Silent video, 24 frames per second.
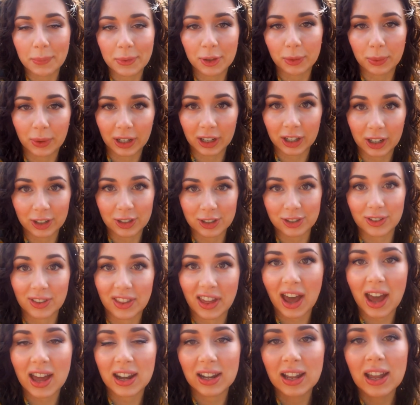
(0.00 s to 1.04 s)
So we're gonna do
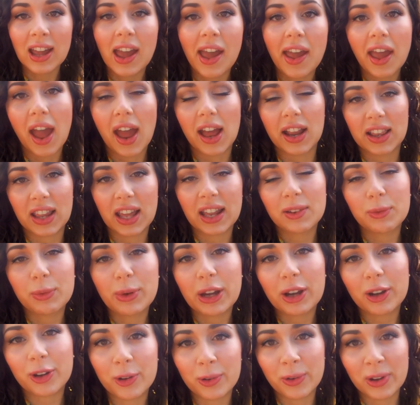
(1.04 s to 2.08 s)
that. And then
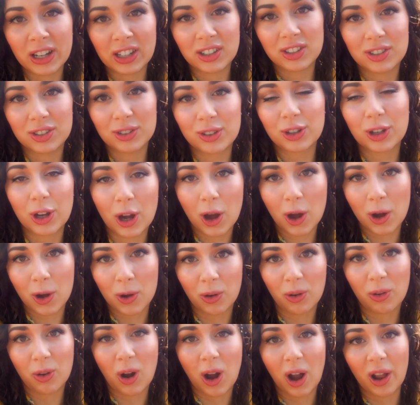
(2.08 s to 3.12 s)
we are going to
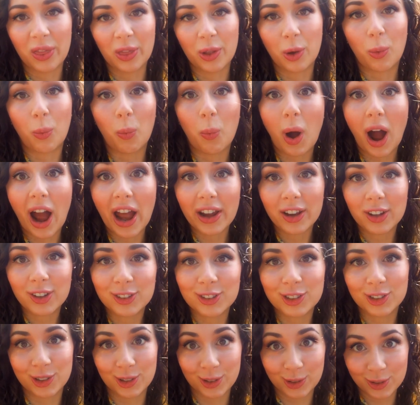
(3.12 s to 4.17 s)
go on the
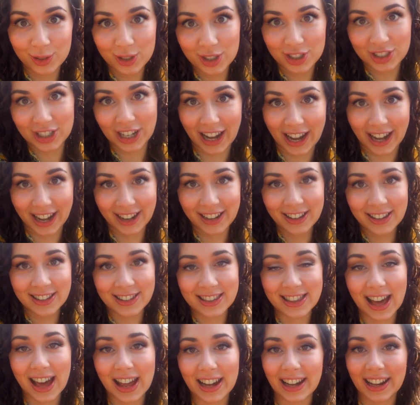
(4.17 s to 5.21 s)
wild goose chase
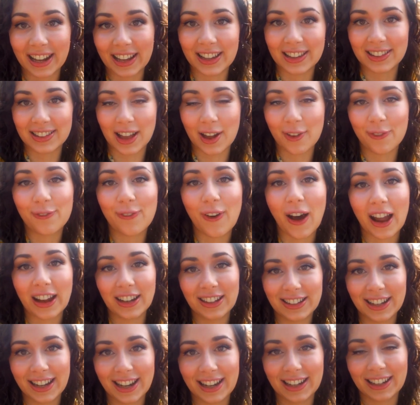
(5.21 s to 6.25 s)
that is
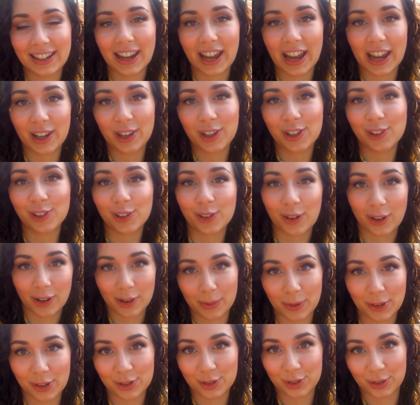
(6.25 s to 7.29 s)
finding a cute
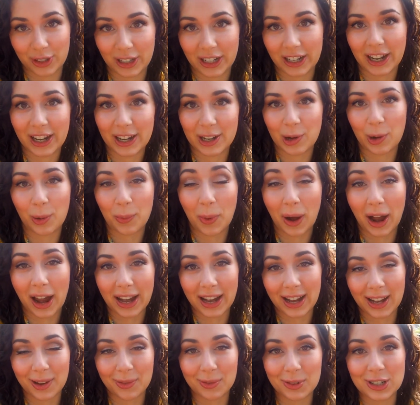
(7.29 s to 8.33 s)
Christmas tree in
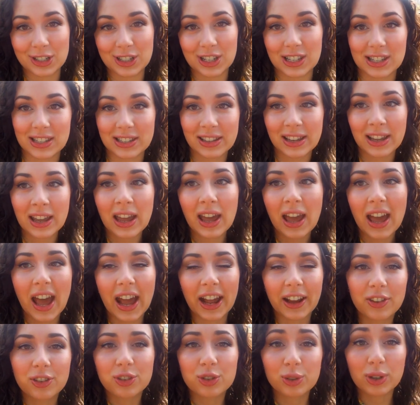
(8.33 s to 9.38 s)
Hawaii, which is
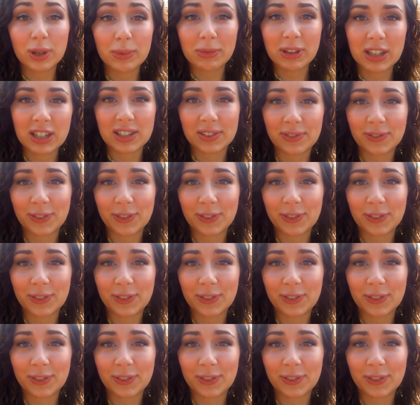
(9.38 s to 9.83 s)
extremely